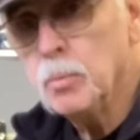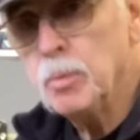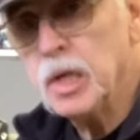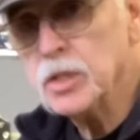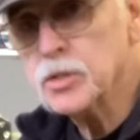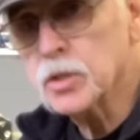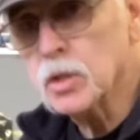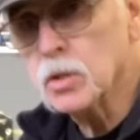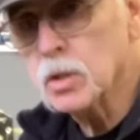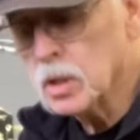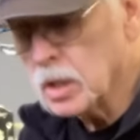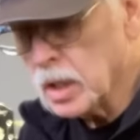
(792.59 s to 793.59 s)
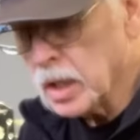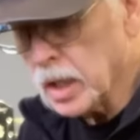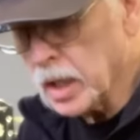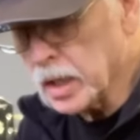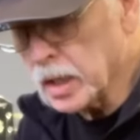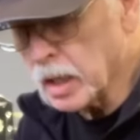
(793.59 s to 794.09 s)
pencil
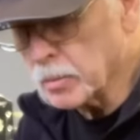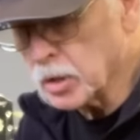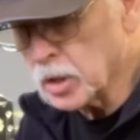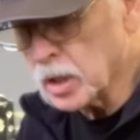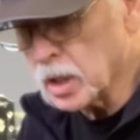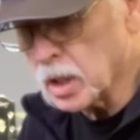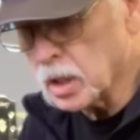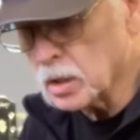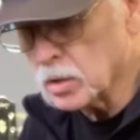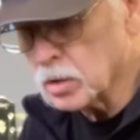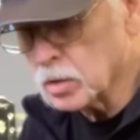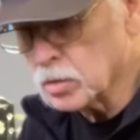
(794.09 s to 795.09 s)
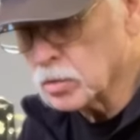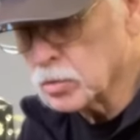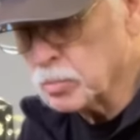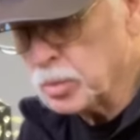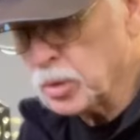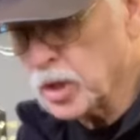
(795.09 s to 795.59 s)
and I'm gonna
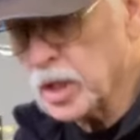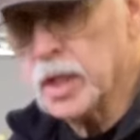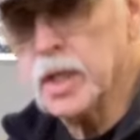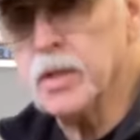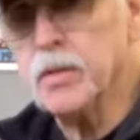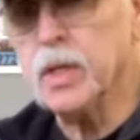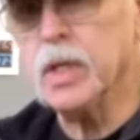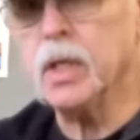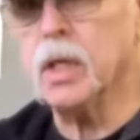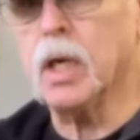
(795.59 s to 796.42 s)
put it in the